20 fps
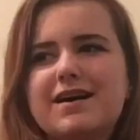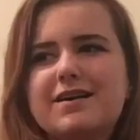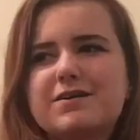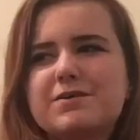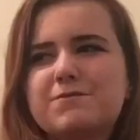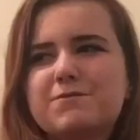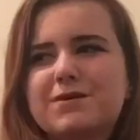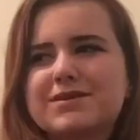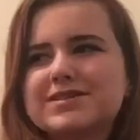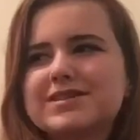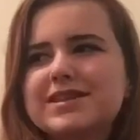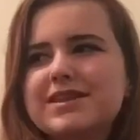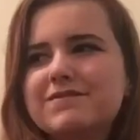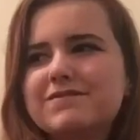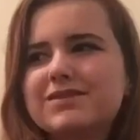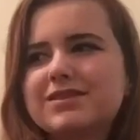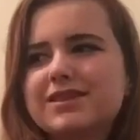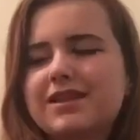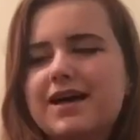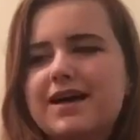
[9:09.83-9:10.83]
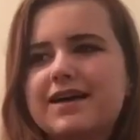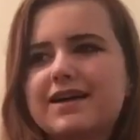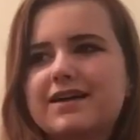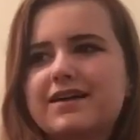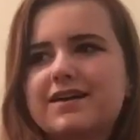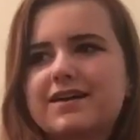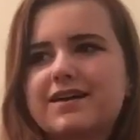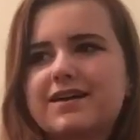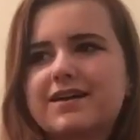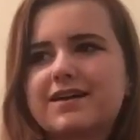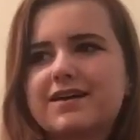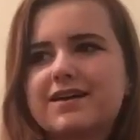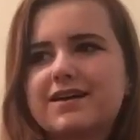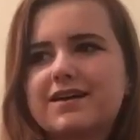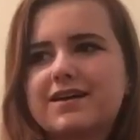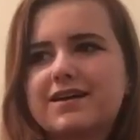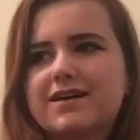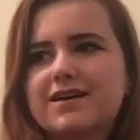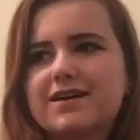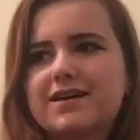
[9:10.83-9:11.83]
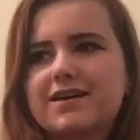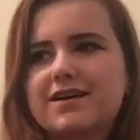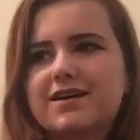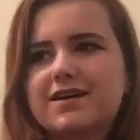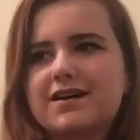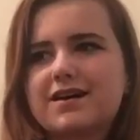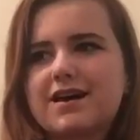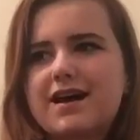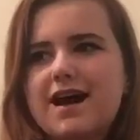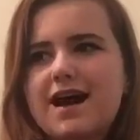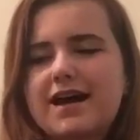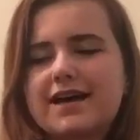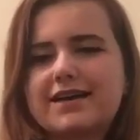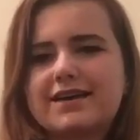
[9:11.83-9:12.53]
it wasn't even like, I